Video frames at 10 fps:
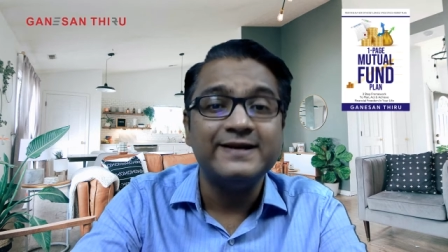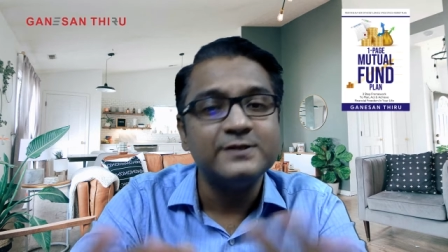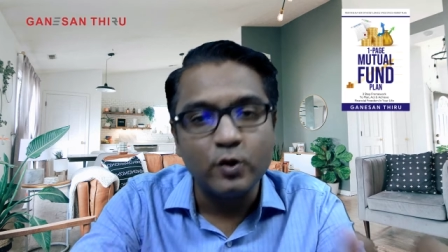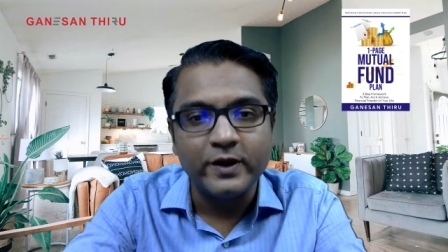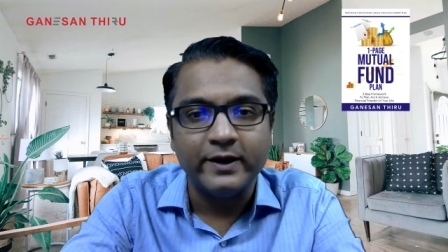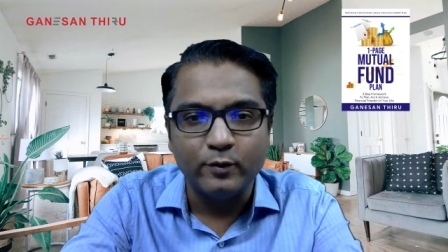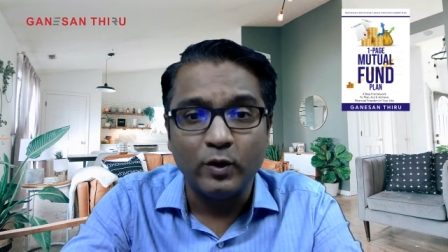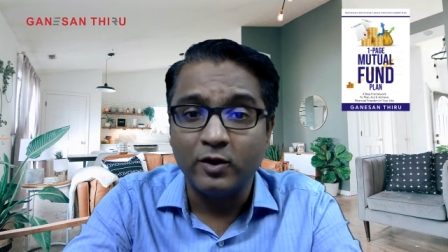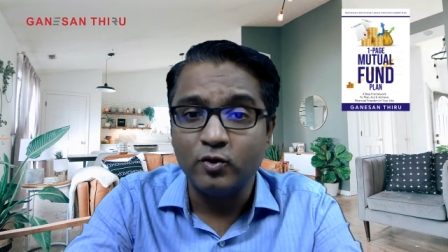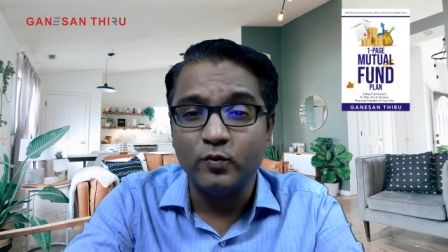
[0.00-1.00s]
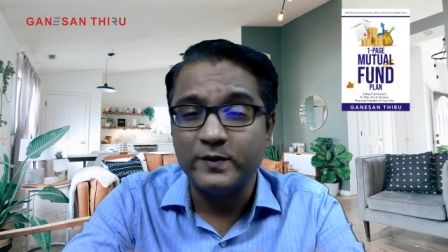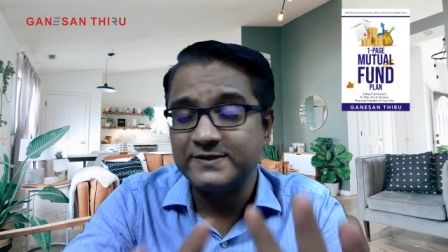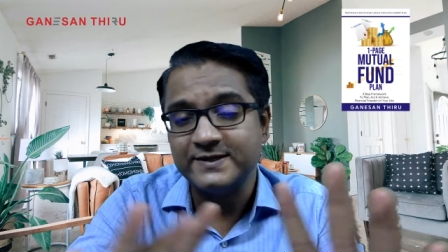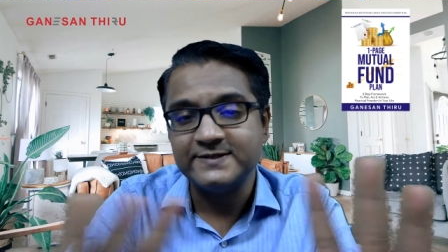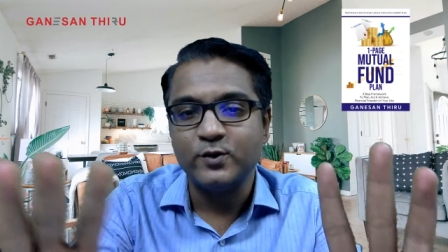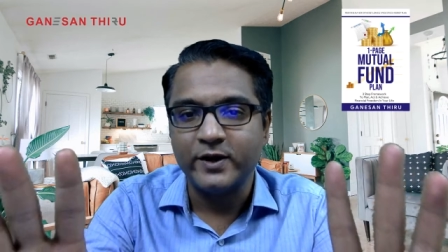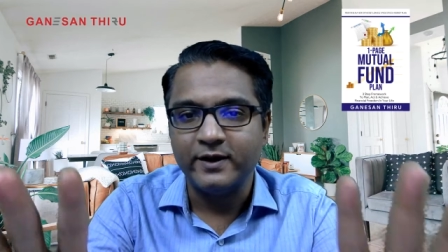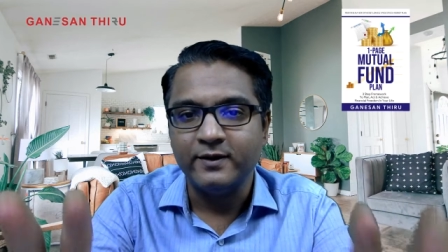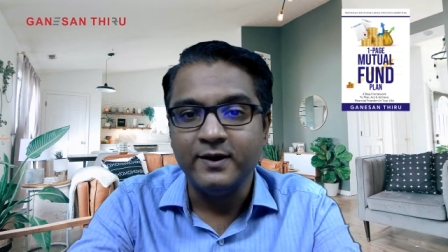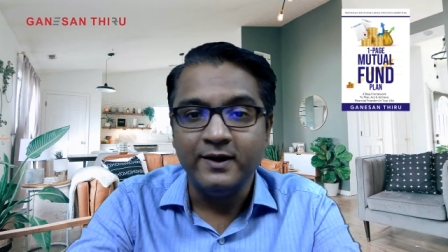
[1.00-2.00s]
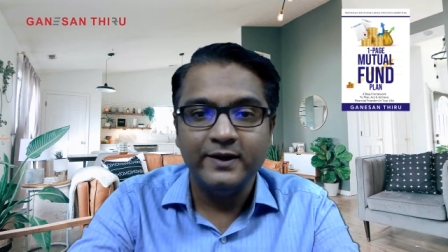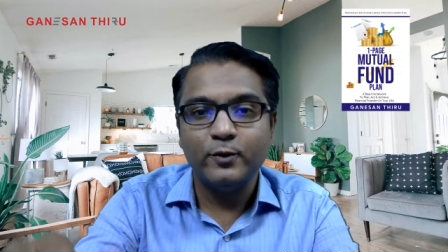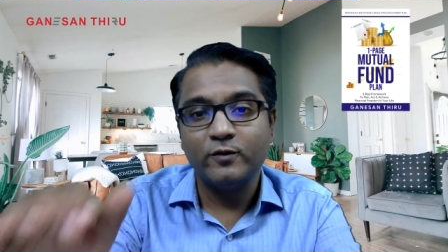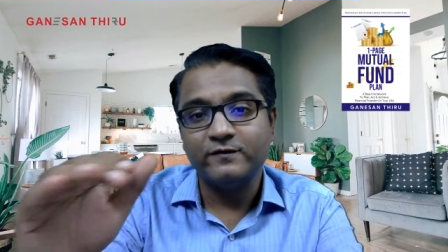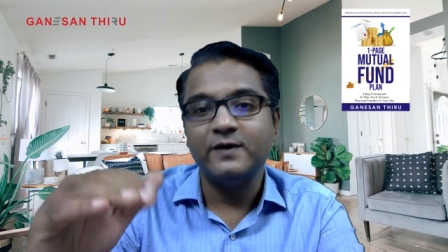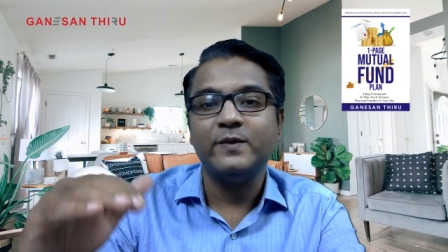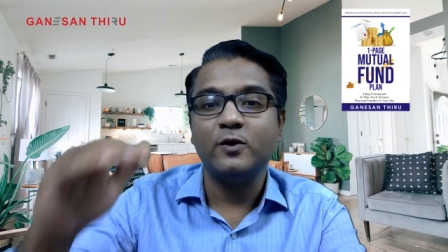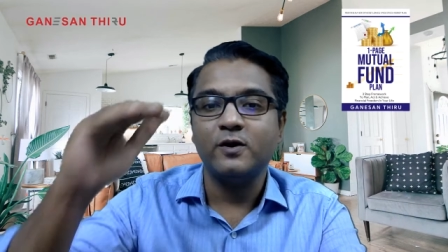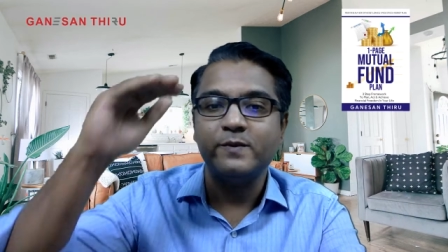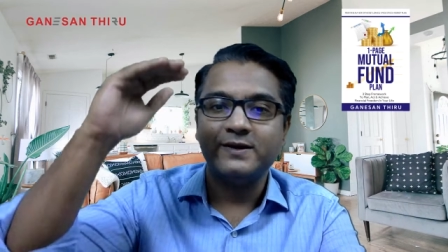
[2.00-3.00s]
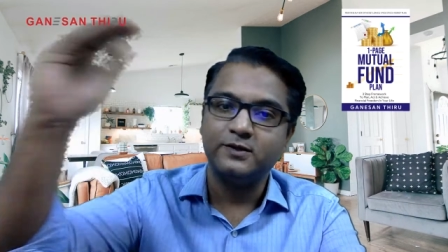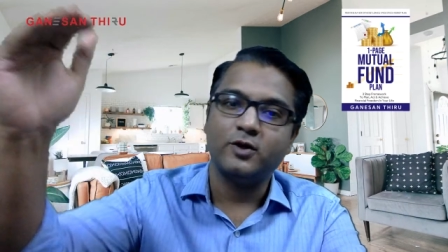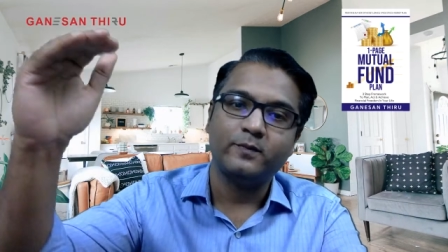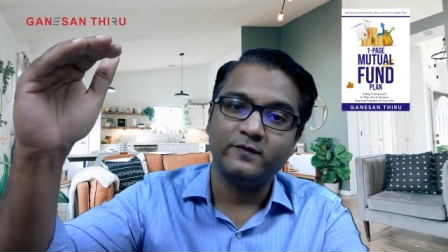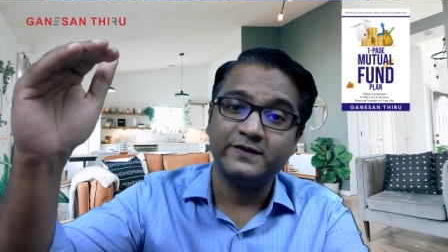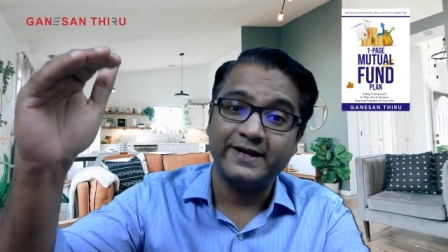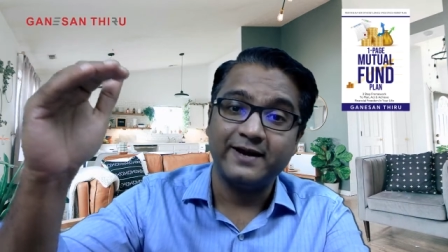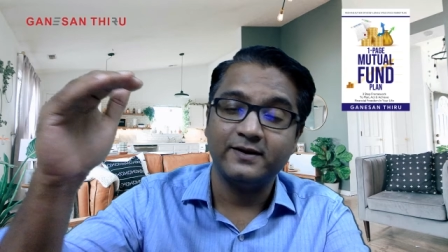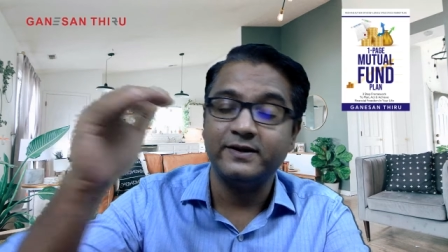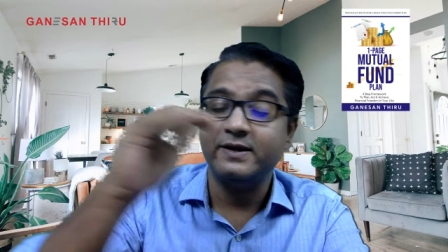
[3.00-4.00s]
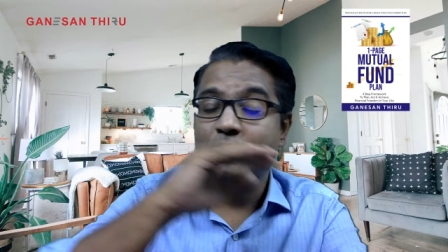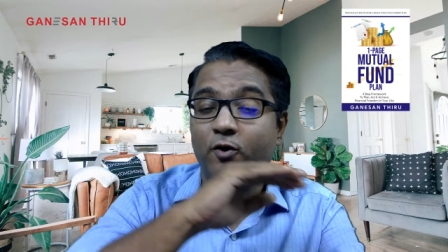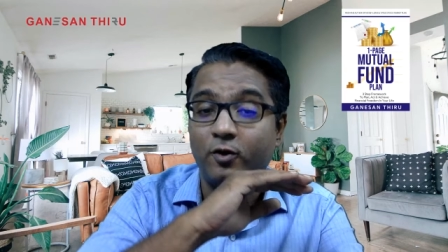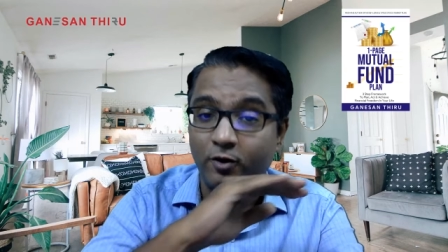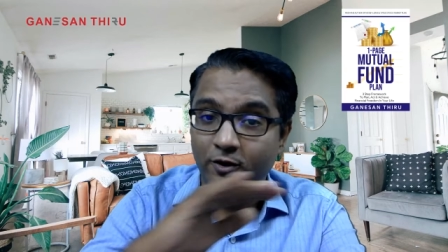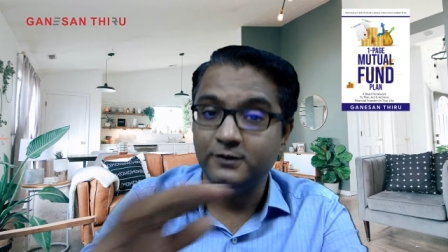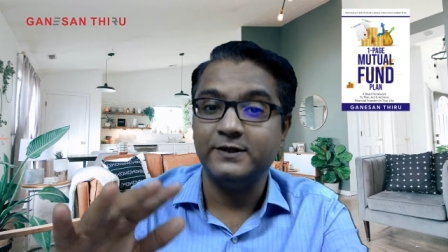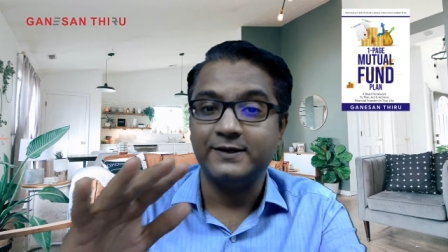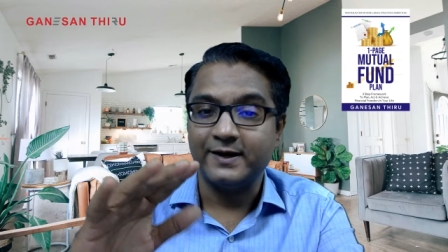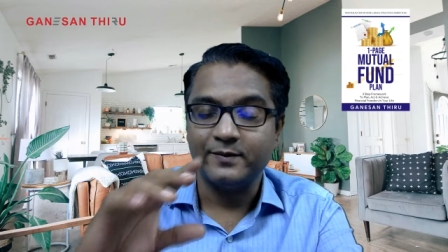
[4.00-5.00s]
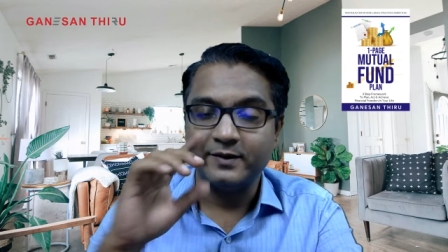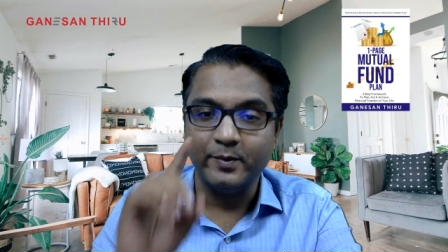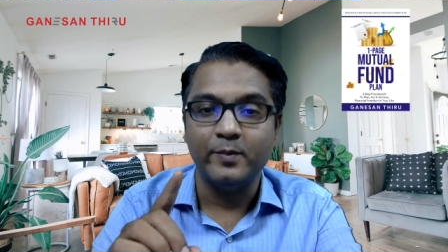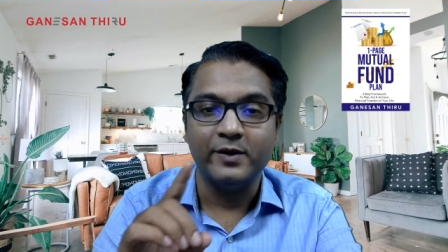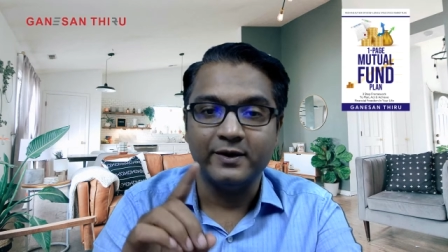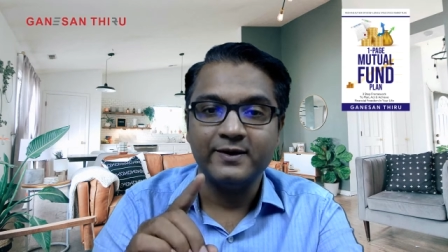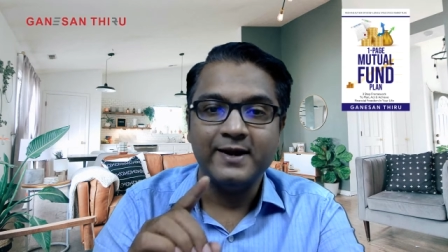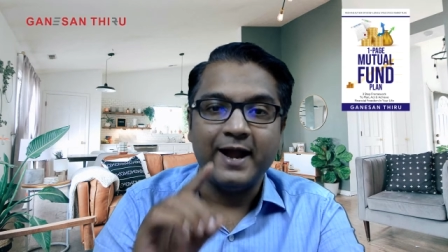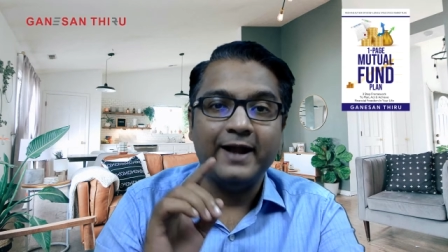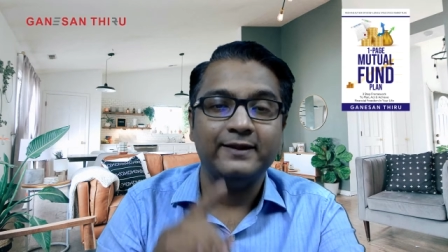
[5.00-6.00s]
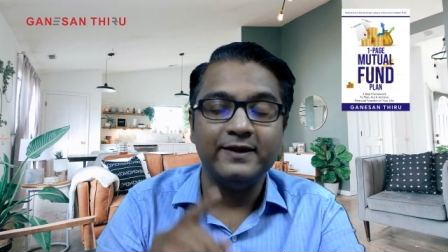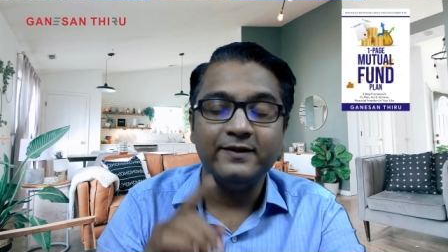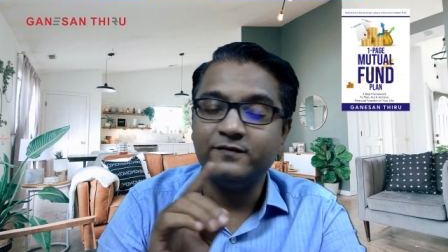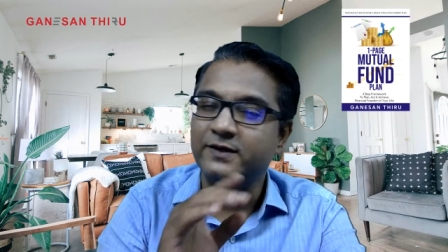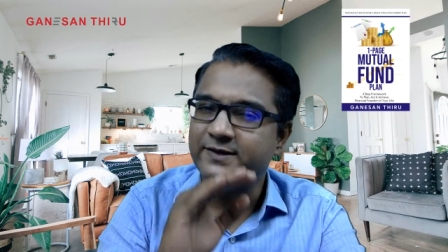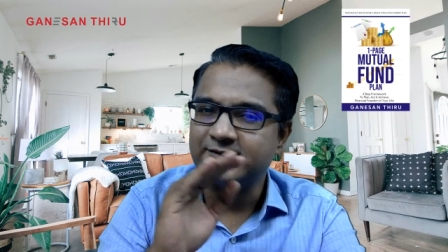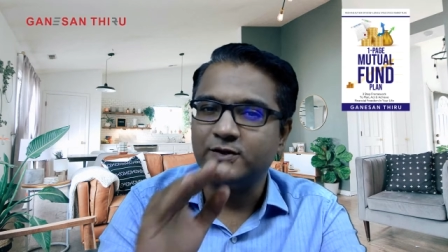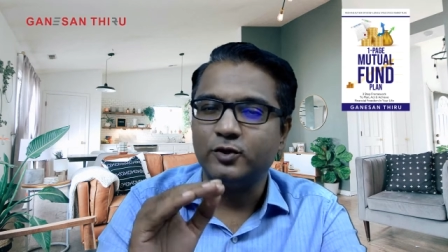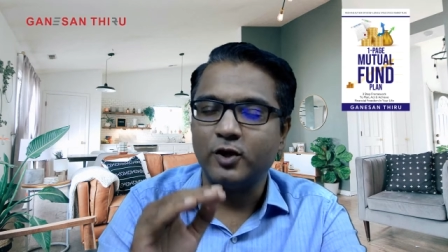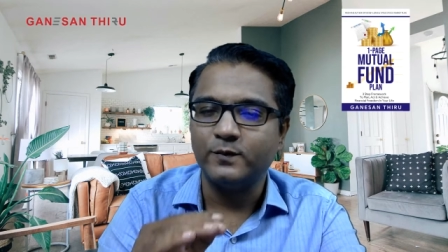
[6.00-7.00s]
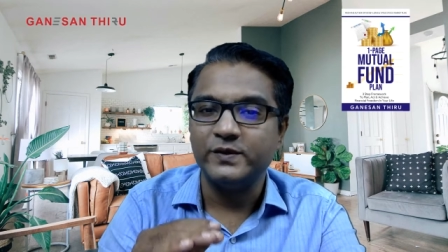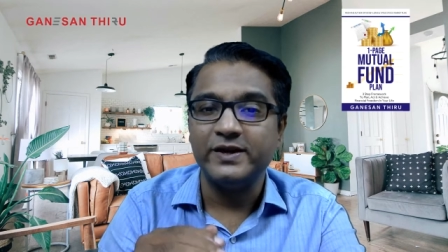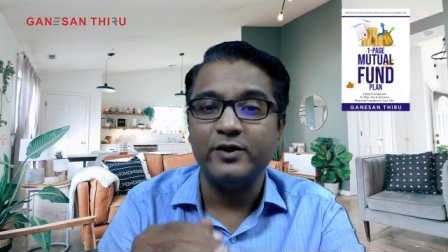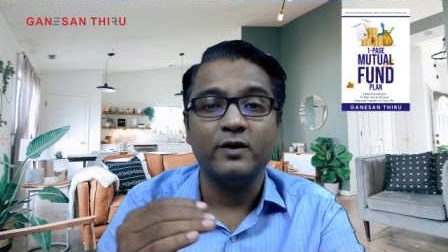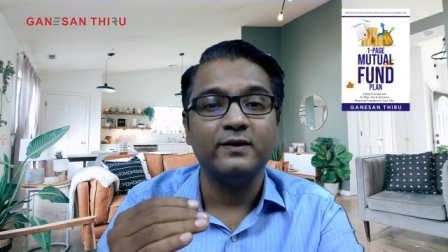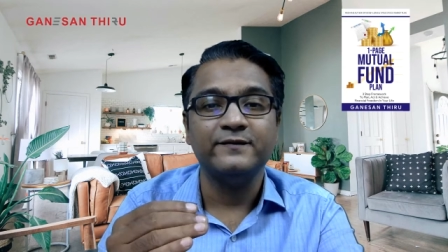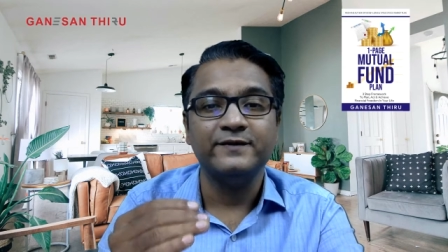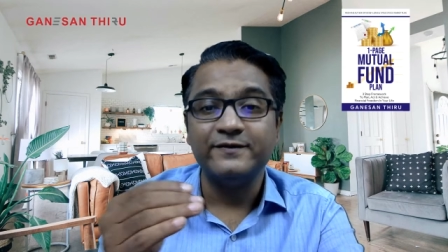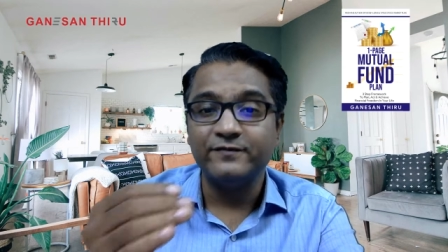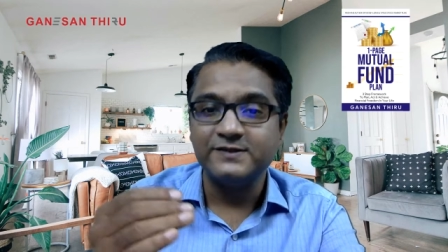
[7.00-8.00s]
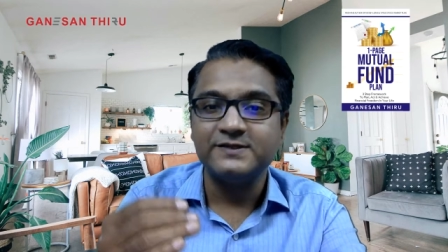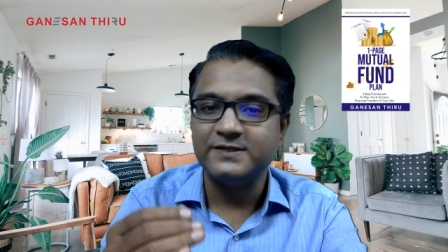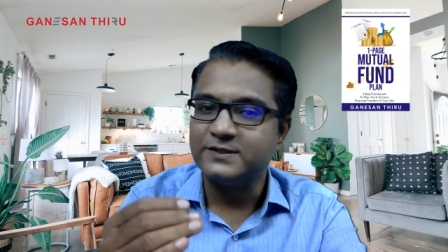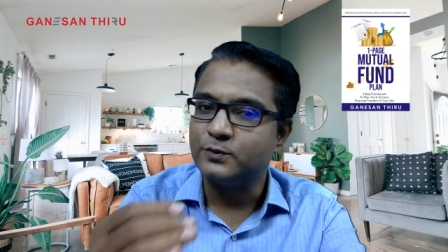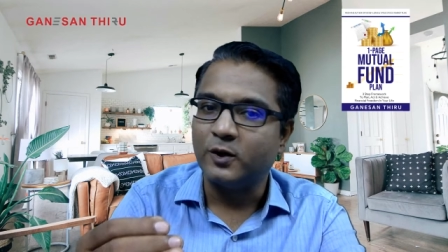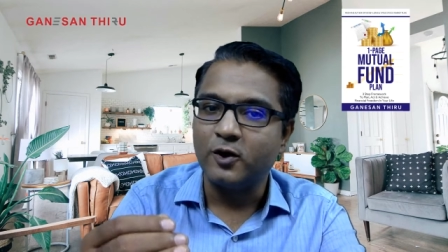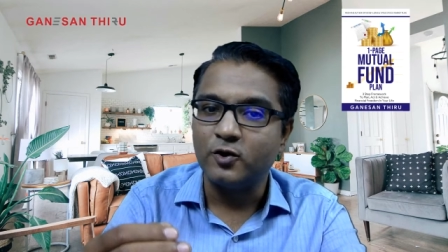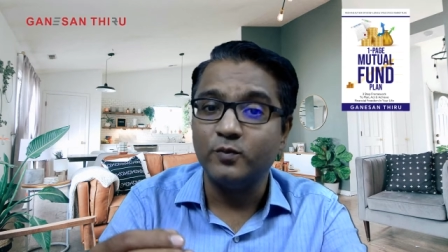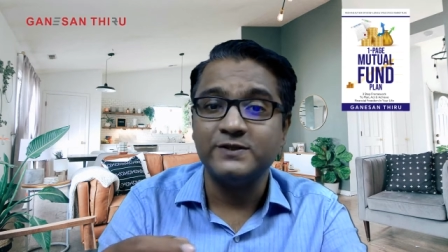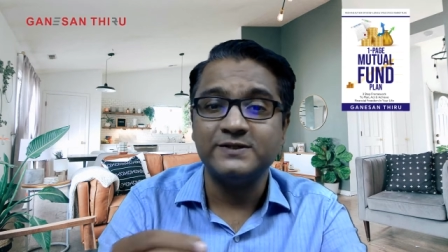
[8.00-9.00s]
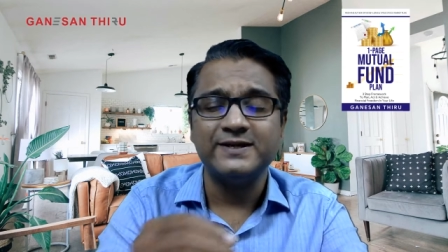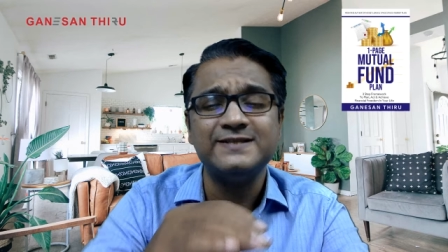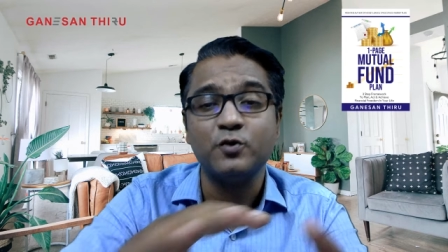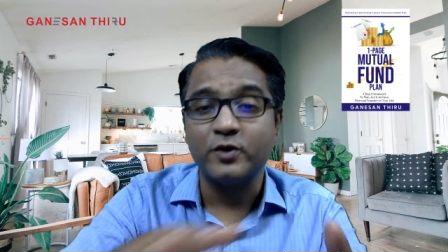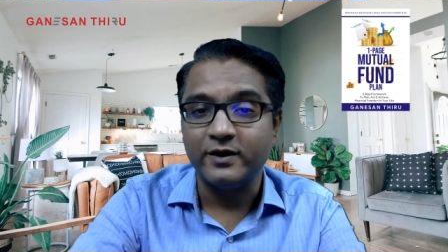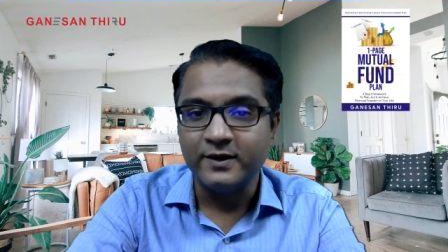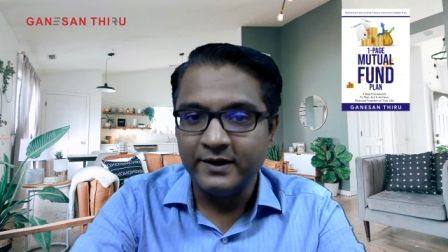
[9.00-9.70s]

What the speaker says: It is okay, 1 or 2%, it's okay. Your fund may not be at the top of the category all the time, remember. And if it is in the top 3, or if the difference is just 1 or 2%, it's okay.